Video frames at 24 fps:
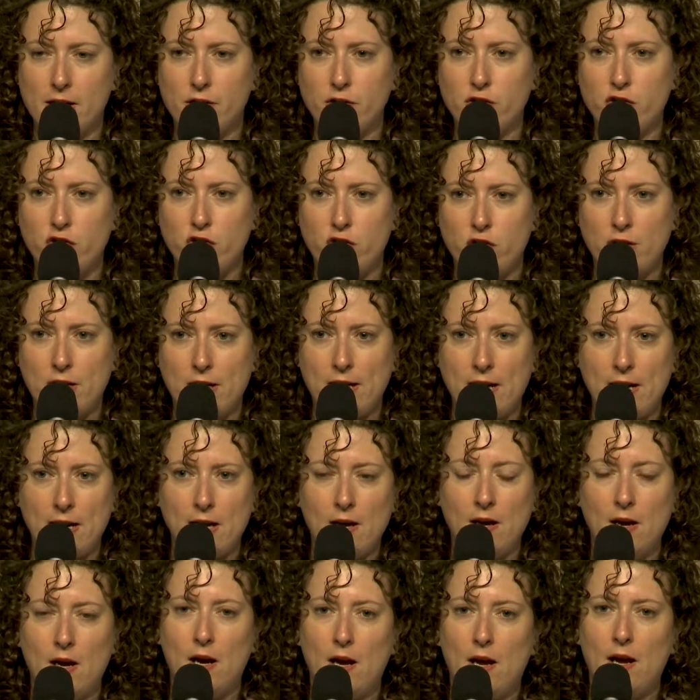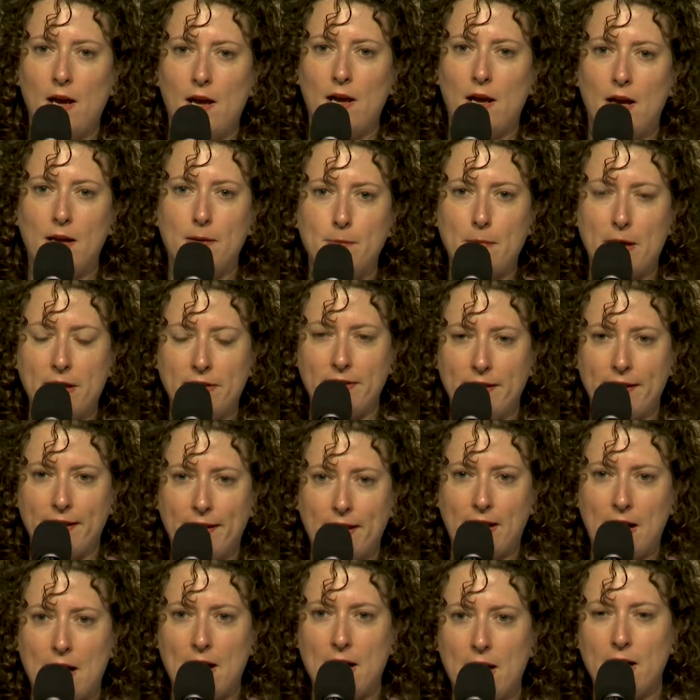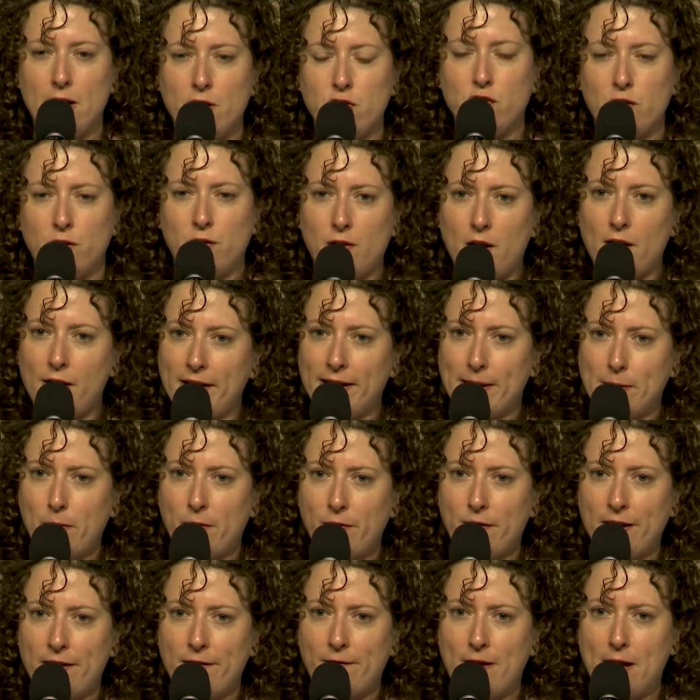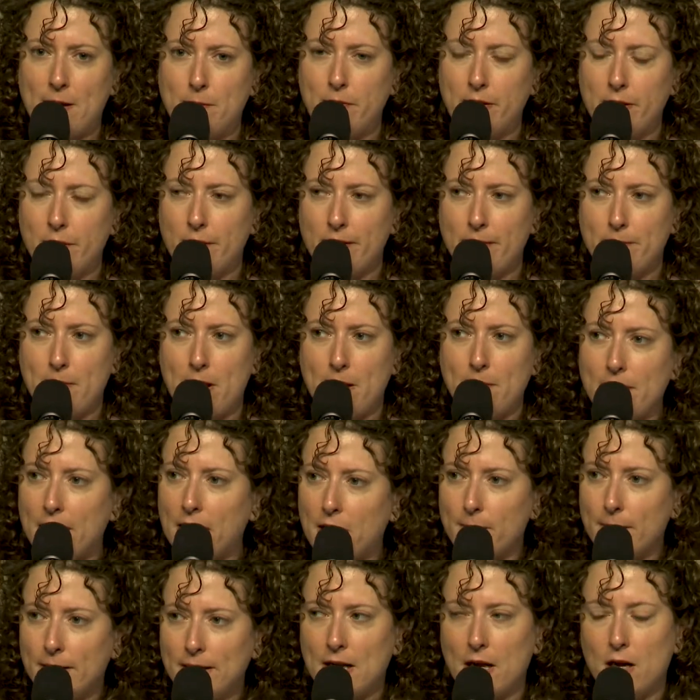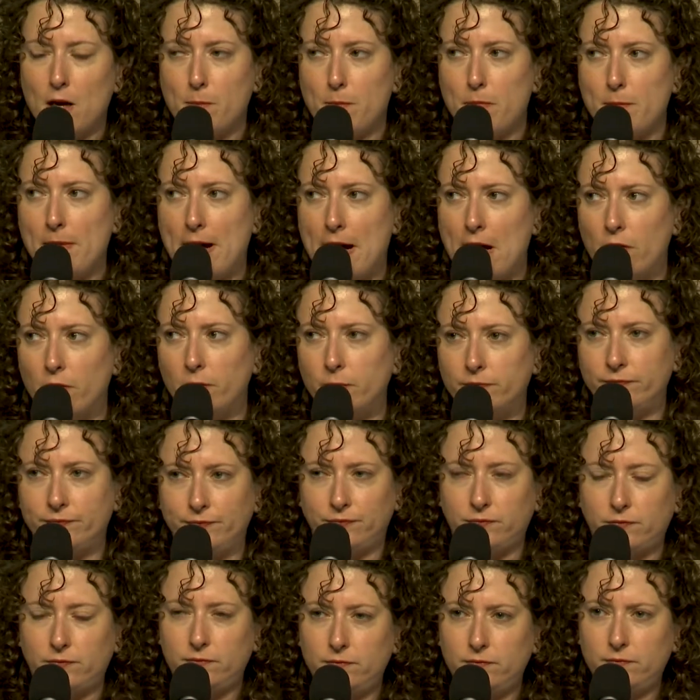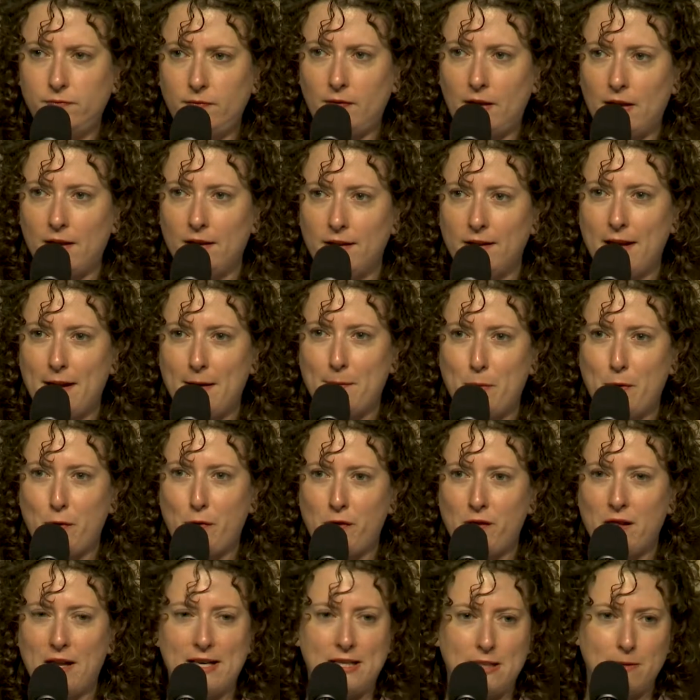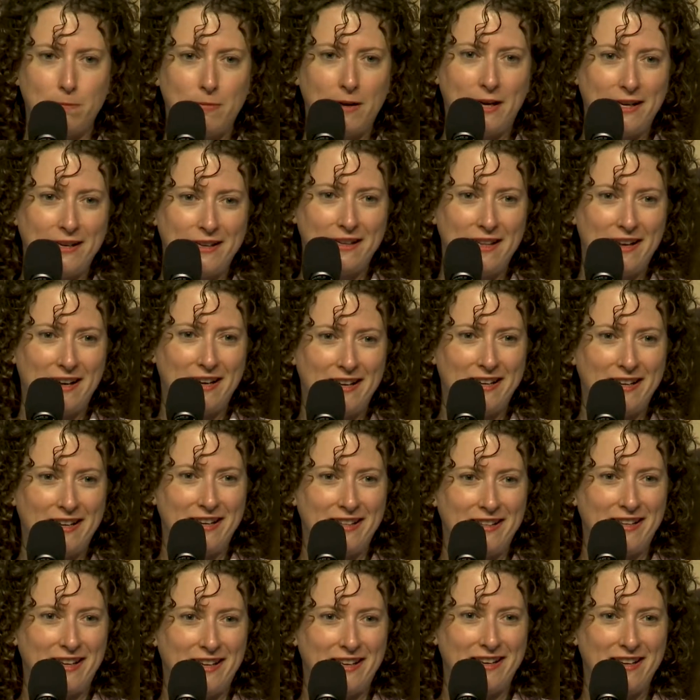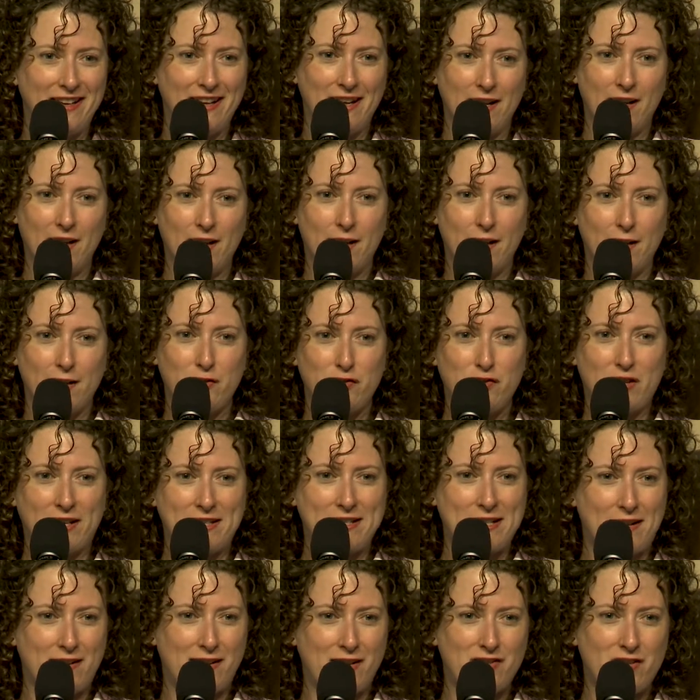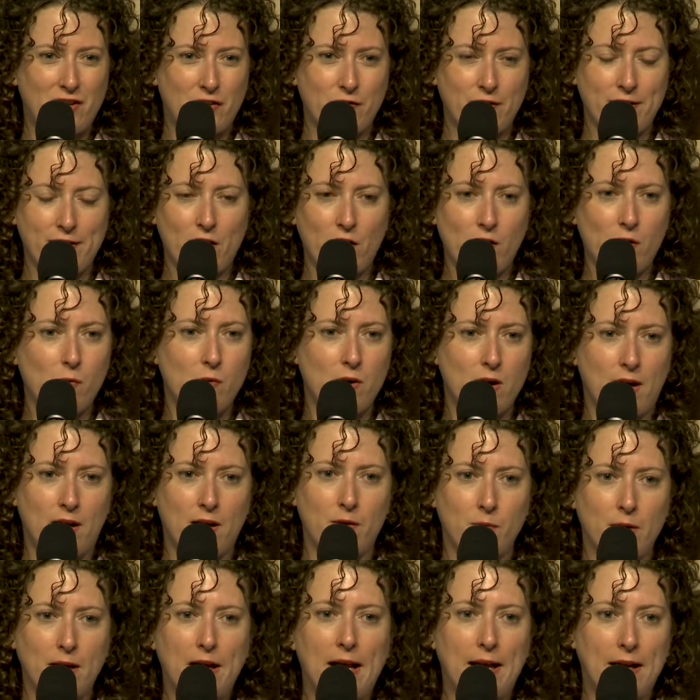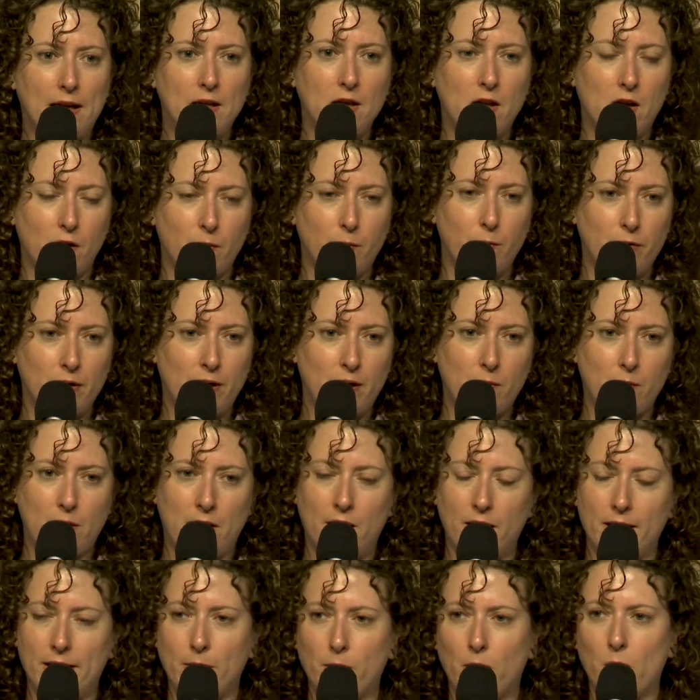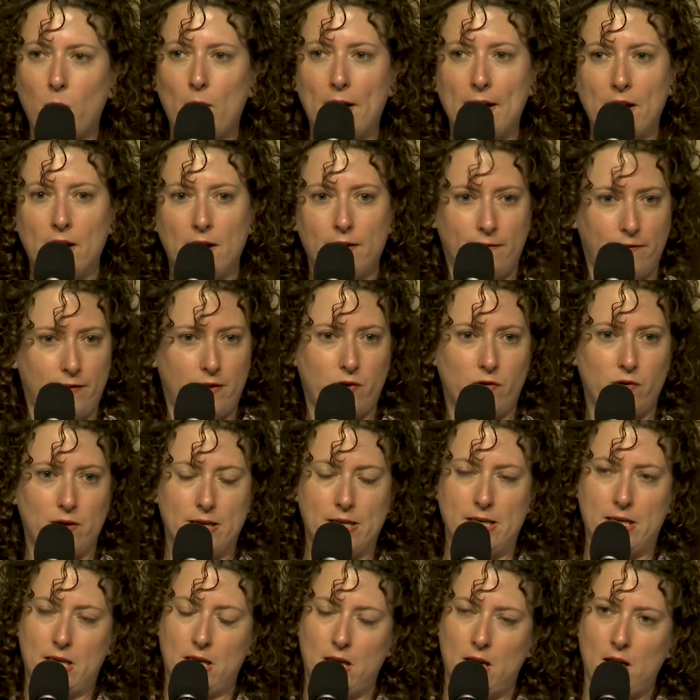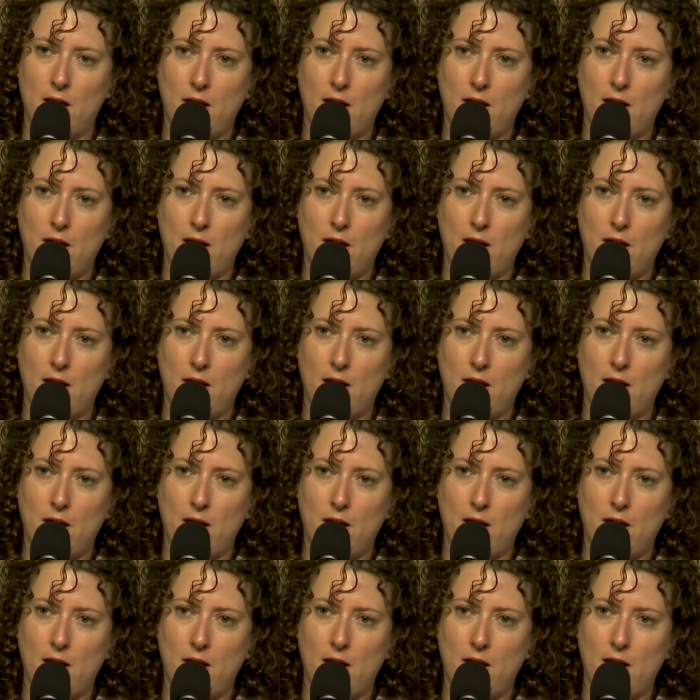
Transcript: and she had met this guy. She thought some of his family was maybe coming to help him out. They both liked to paint a lot, and they'd checked out each other's artwork and were getting along pretty well. They were way off the grid.